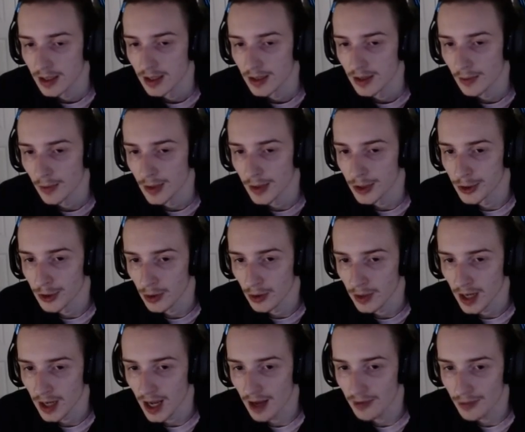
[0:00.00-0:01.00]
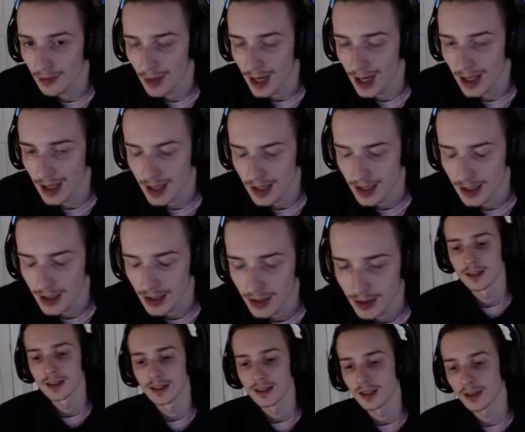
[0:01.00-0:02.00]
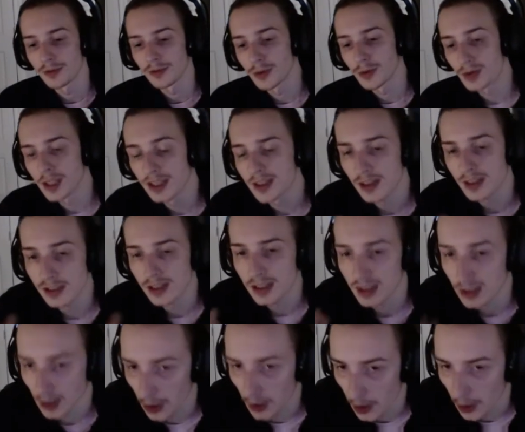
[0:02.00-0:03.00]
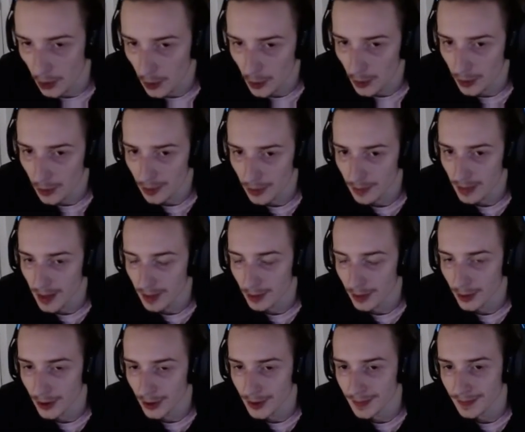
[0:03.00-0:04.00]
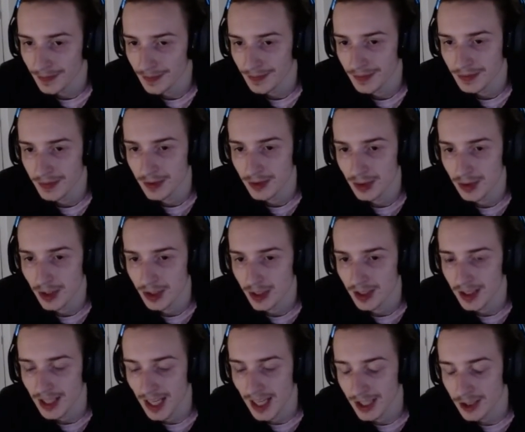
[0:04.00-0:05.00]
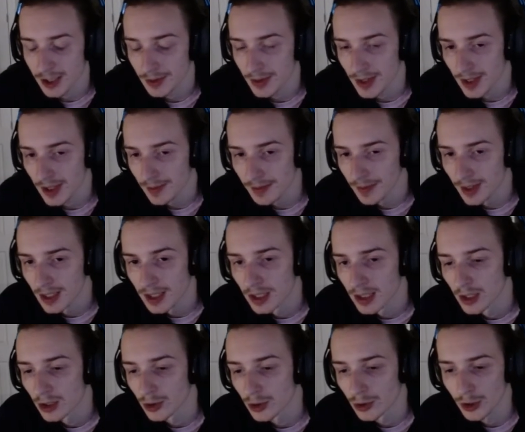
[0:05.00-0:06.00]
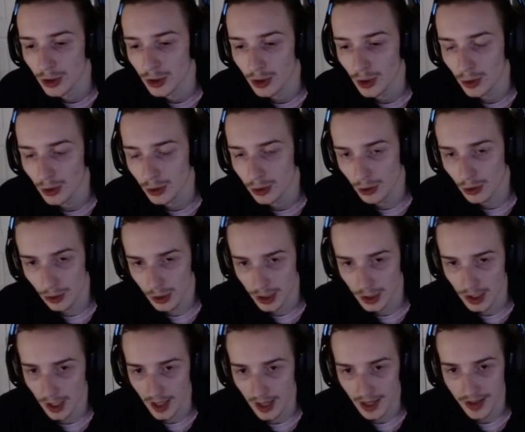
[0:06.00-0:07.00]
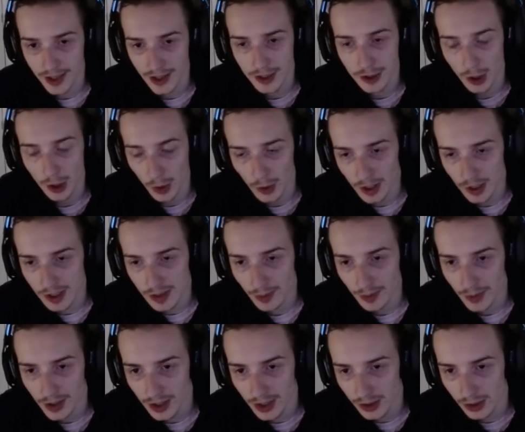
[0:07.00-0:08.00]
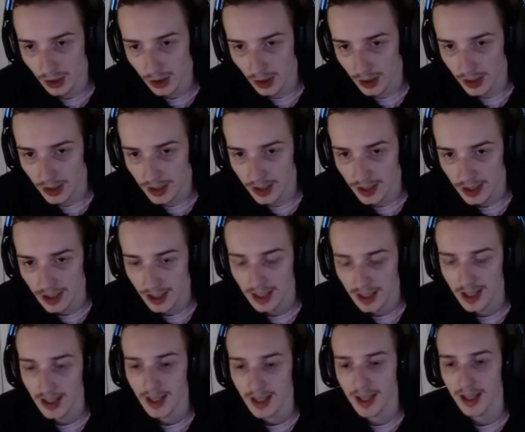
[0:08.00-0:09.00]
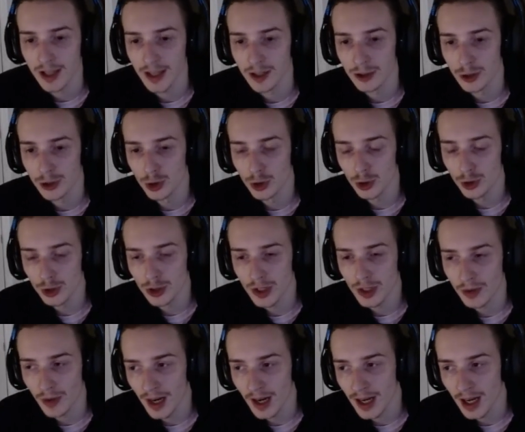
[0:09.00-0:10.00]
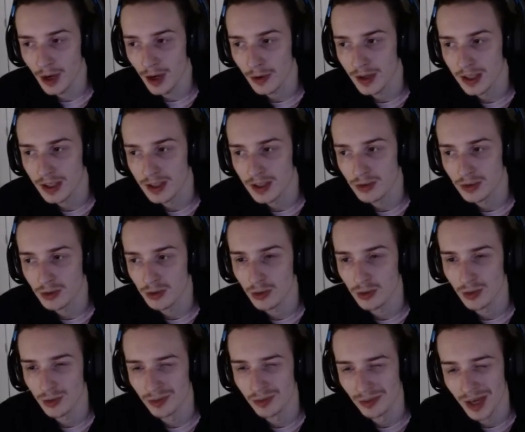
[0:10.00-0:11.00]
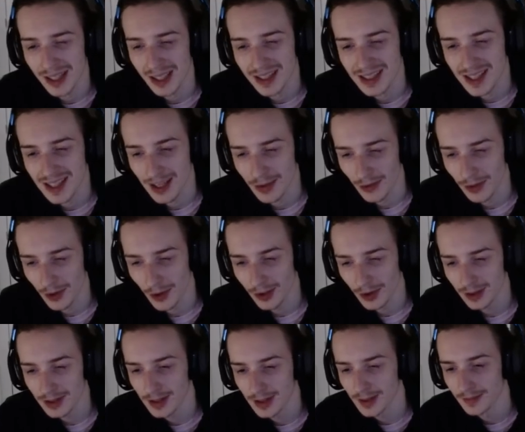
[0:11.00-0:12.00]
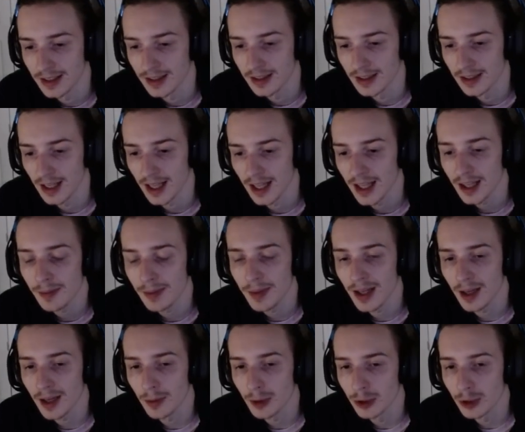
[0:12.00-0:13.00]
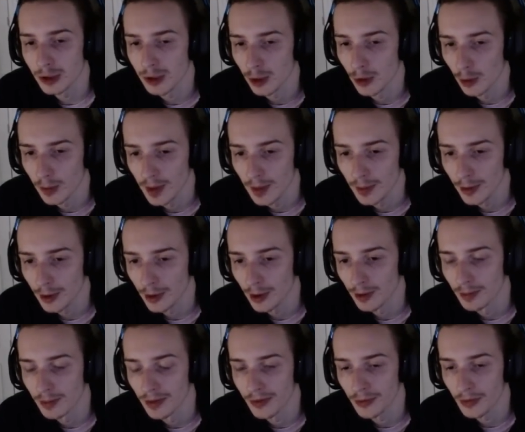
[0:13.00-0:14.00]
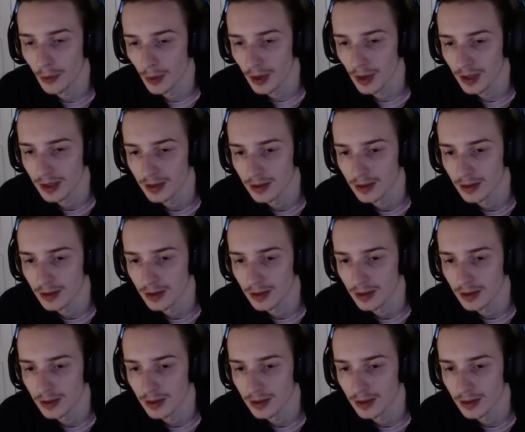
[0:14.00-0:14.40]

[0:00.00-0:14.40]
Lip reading: when you don't have Rylai's. If you need to slow people to catch up to them, you can go Scorch Claw. I think it's always pretty solid, and it's usually, right now, it's my default. I like being able to slow people before